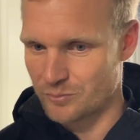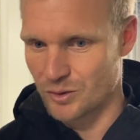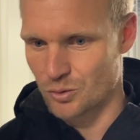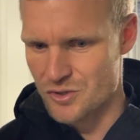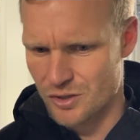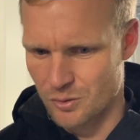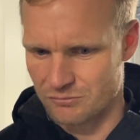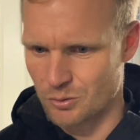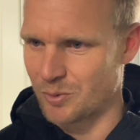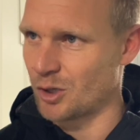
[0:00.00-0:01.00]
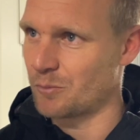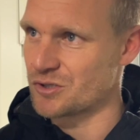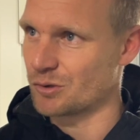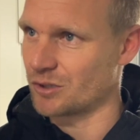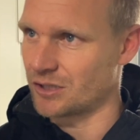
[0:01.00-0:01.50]
but also a real purpose
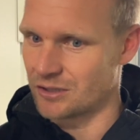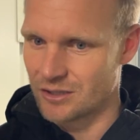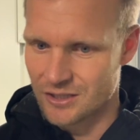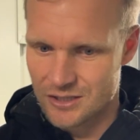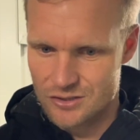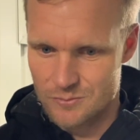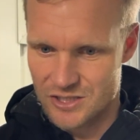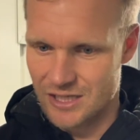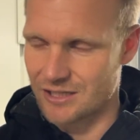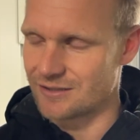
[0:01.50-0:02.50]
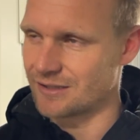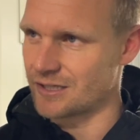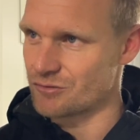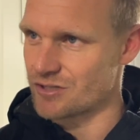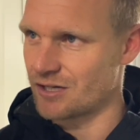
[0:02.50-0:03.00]
to it in terms of getting into
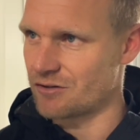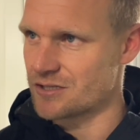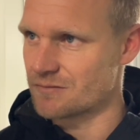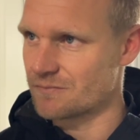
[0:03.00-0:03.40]
dangerous areas.